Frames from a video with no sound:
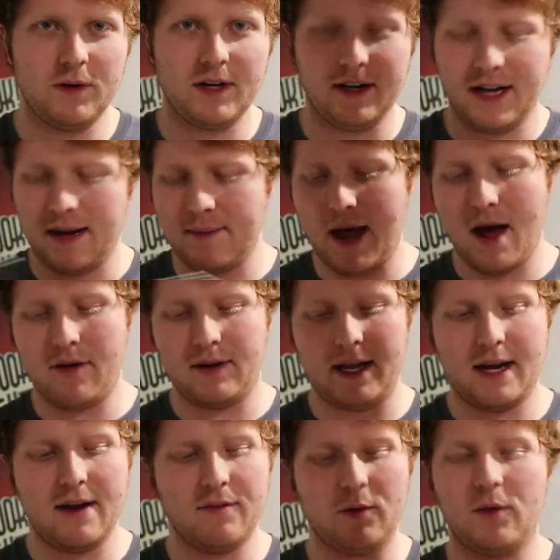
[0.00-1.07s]
when it came out,
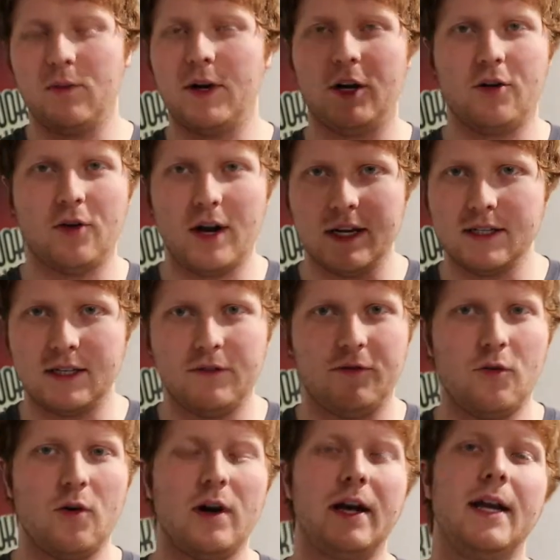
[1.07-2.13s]
and everyone went crazy
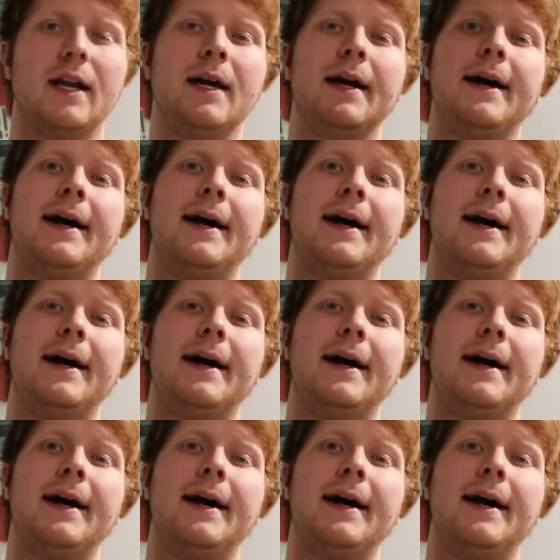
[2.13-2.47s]
for it.